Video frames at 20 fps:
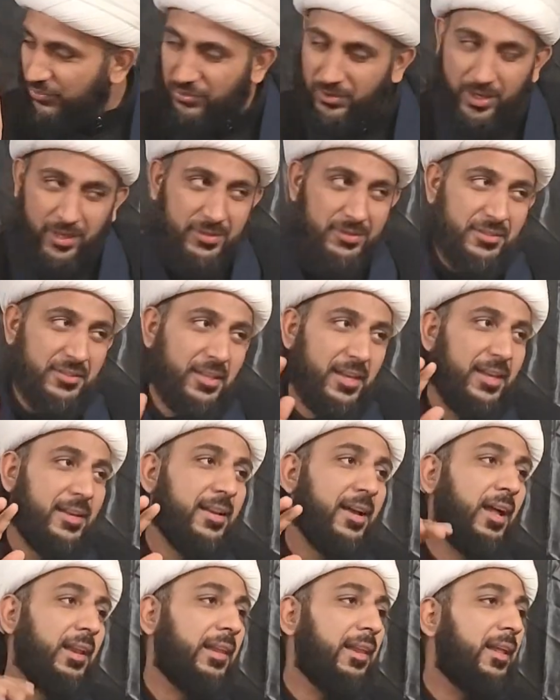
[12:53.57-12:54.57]
Trust
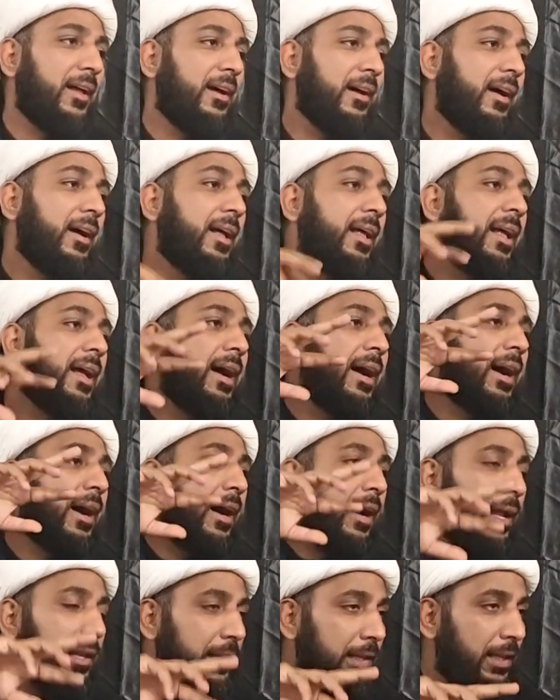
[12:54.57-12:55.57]
in Allah.
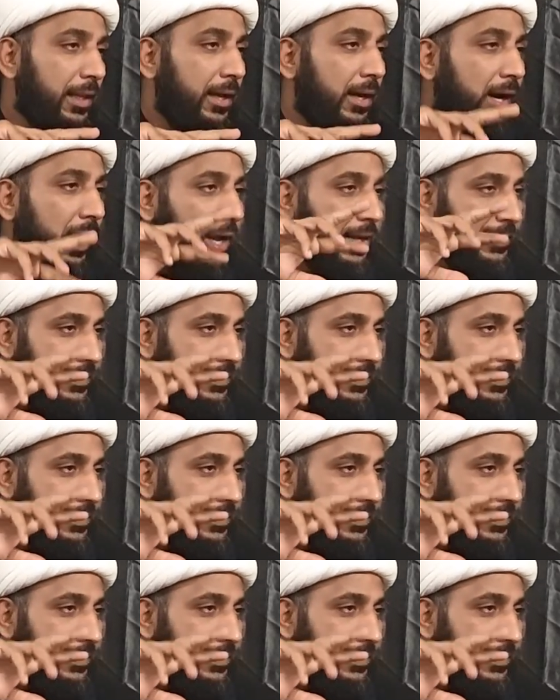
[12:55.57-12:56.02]
Allah